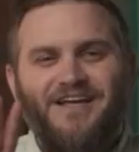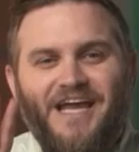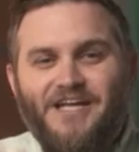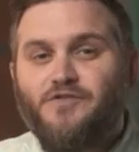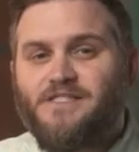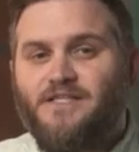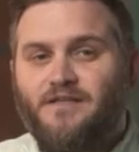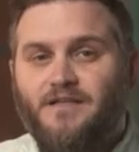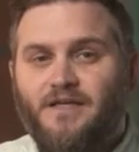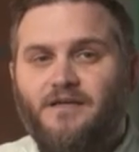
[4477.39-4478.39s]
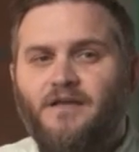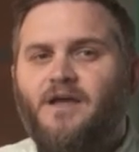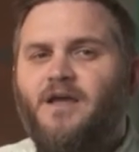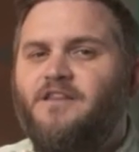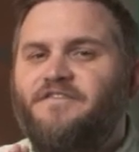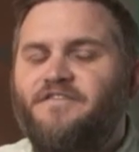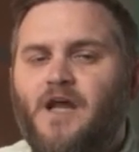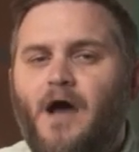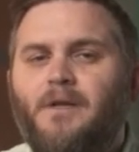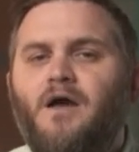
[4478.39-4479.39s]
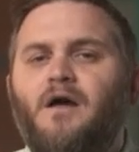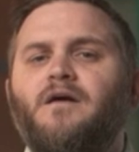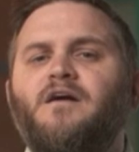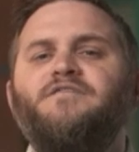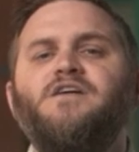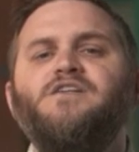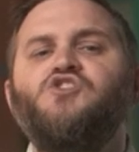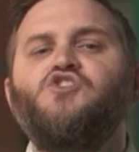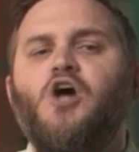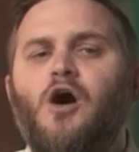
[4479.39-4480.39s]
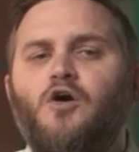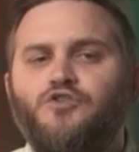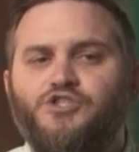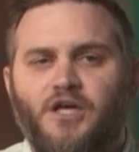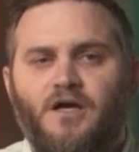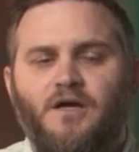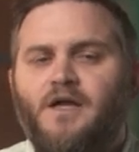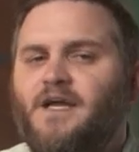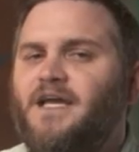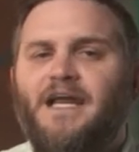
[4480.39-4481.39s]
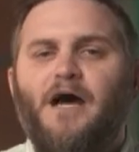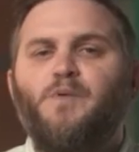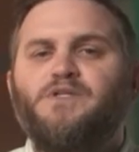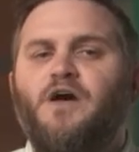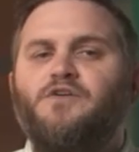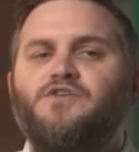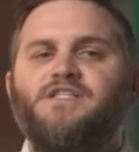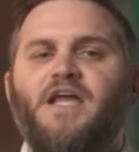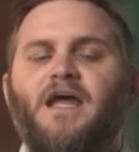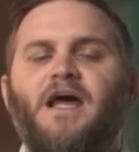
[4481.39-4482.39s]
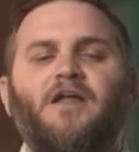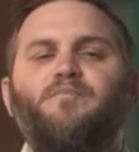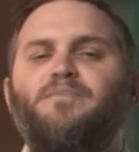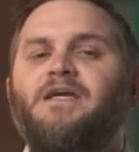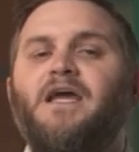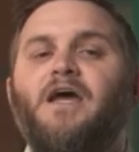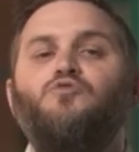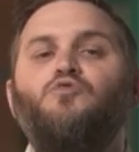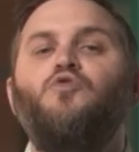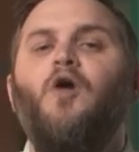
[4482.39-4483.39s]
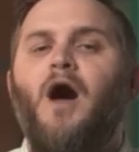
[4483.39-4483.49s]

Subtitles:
Interestingly, The phenomenon of nostalgia can help us understand how the peak-end rule